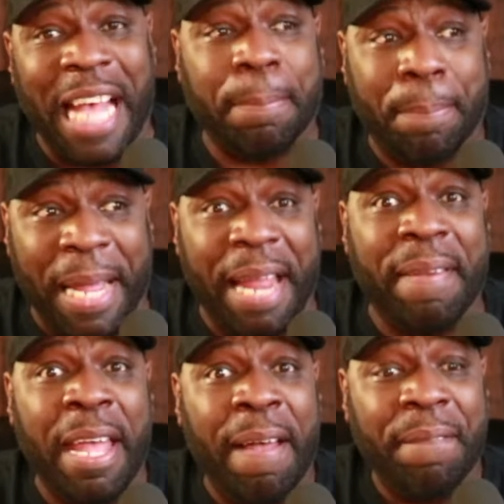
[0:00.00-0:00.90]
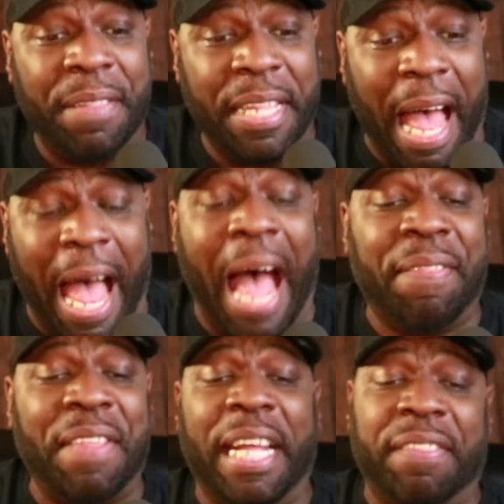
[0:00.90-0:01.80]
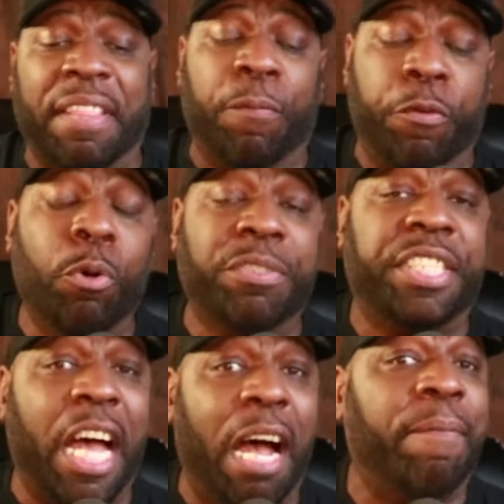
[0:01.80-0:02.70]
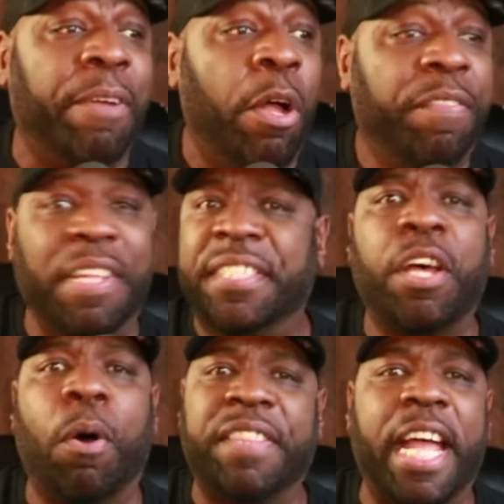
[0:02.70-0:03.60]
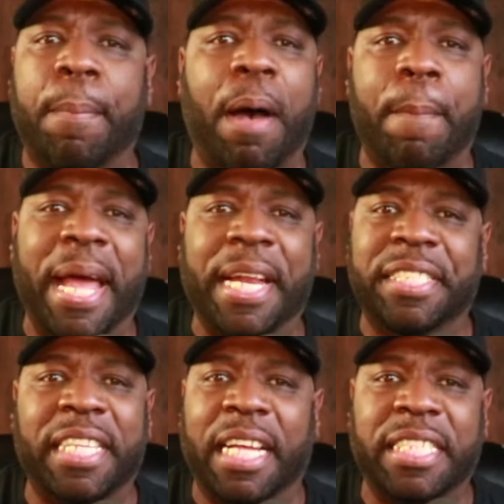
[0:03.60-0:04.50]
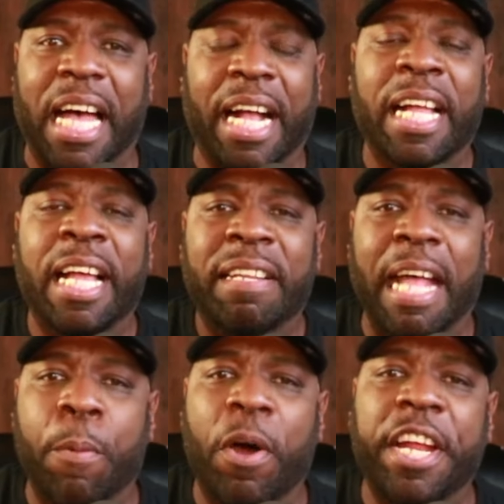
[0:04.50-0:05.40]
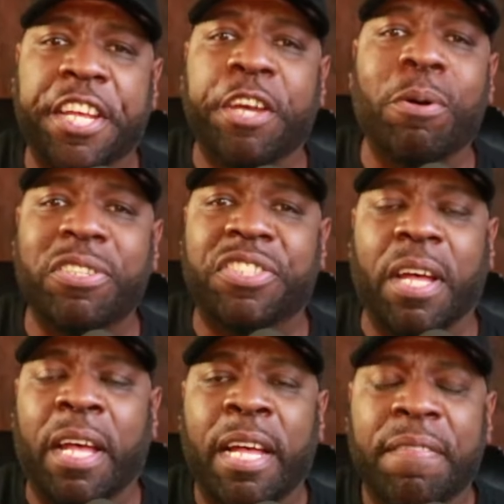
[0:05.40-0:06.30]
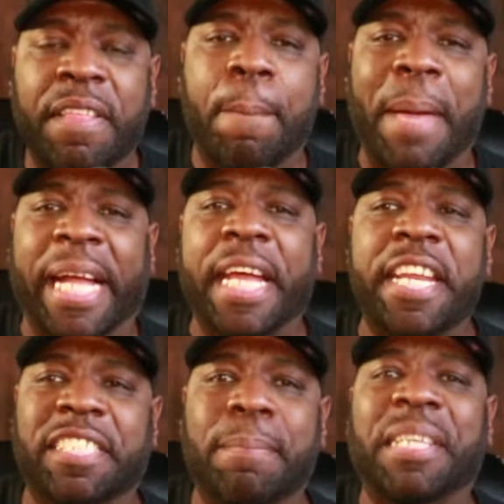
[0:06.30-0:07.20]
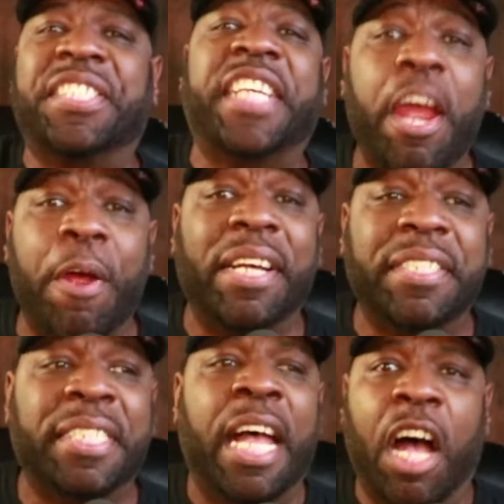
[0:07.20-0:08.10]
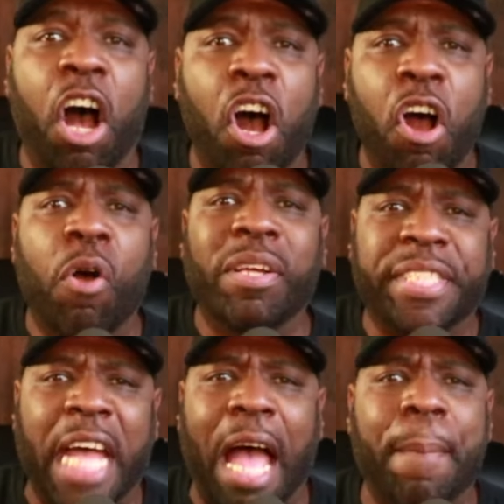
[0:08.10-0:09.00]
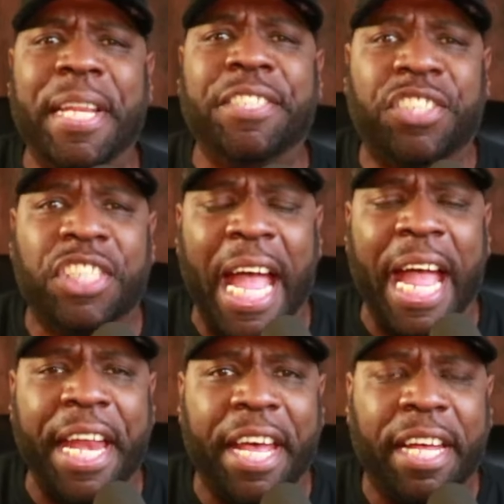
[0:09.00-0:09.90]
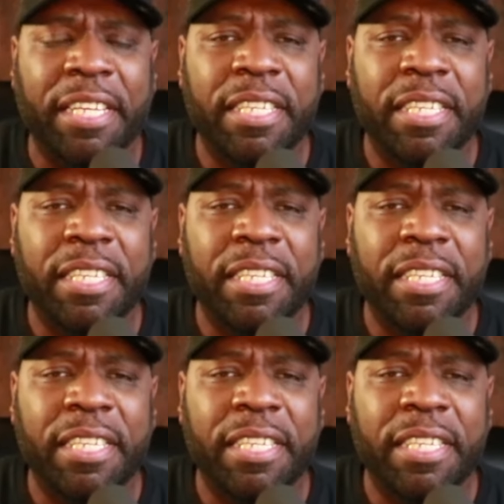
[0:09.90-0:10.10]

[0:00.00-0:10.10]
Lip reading: that's been, I think, at the root of this whole thing about banning TikTok. They want to use the mechanism to scare us. Oh, it's communist China.